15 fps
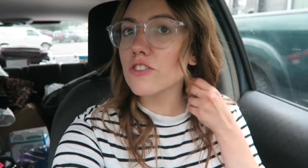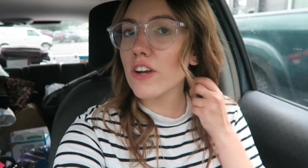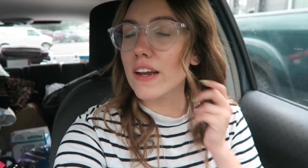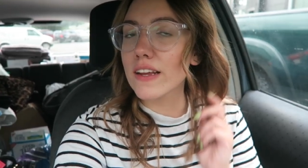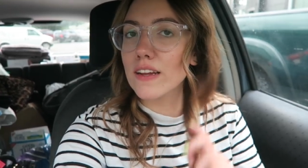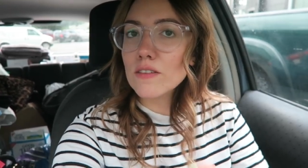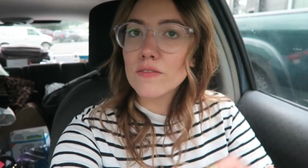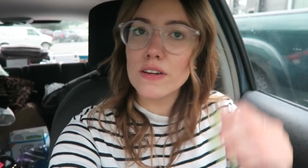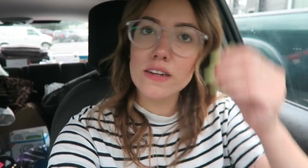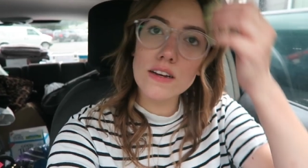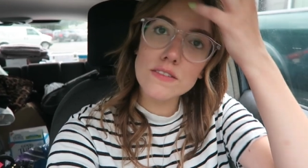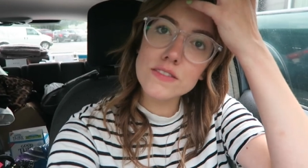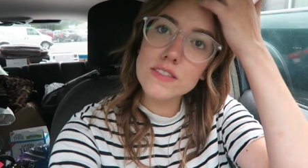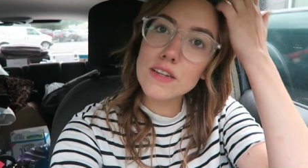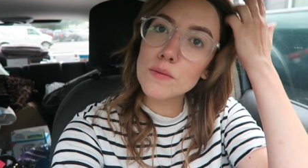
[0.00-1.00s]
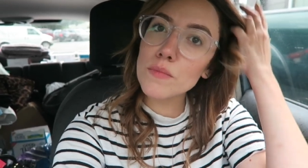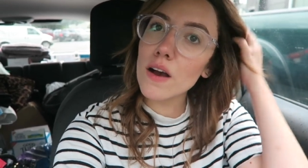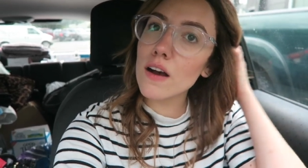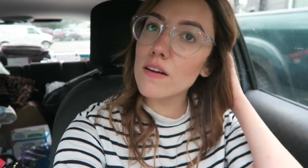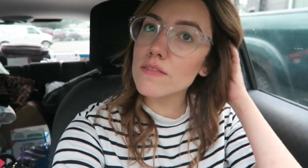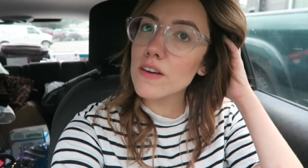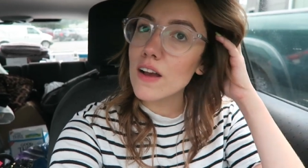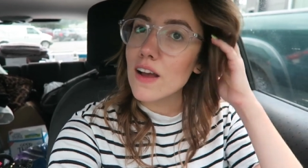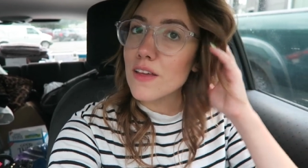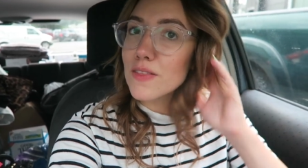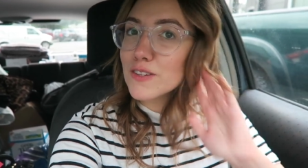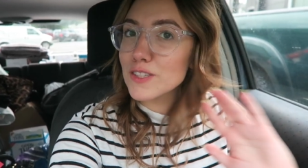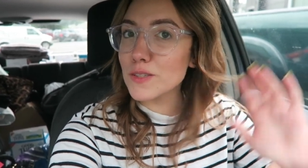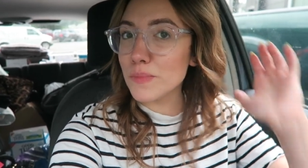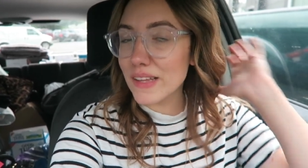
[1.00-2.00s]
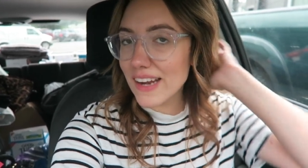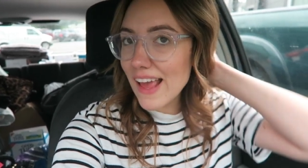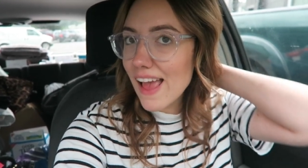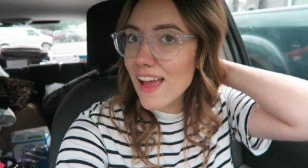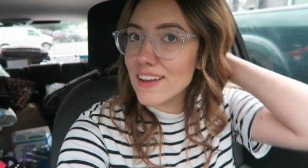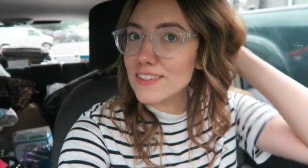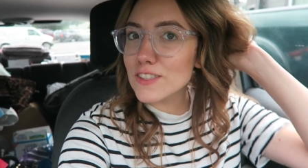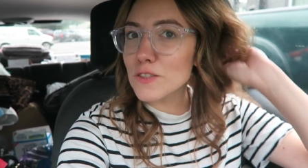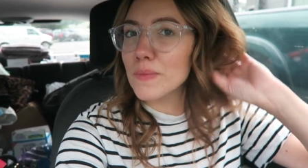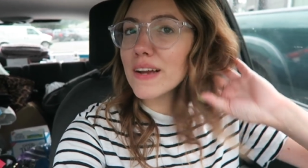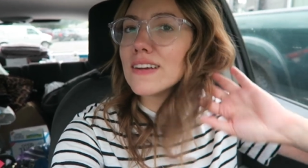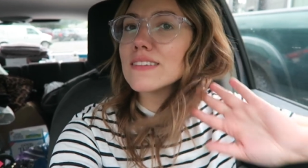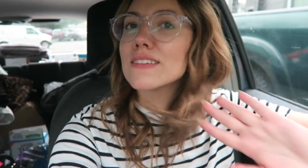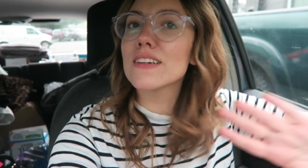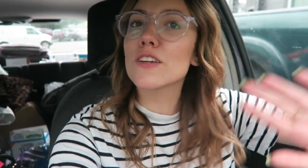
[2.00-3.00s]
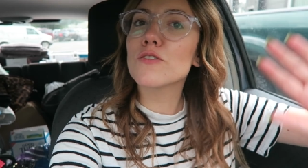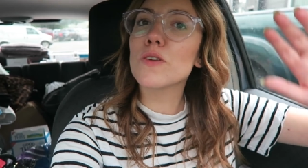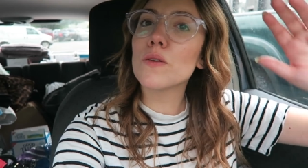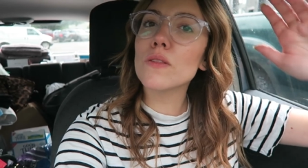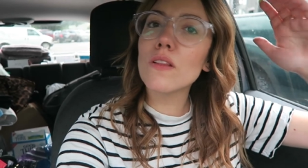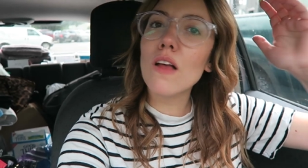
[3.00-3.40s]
to try to get rid of some of those split ends. So my hair's gonna grow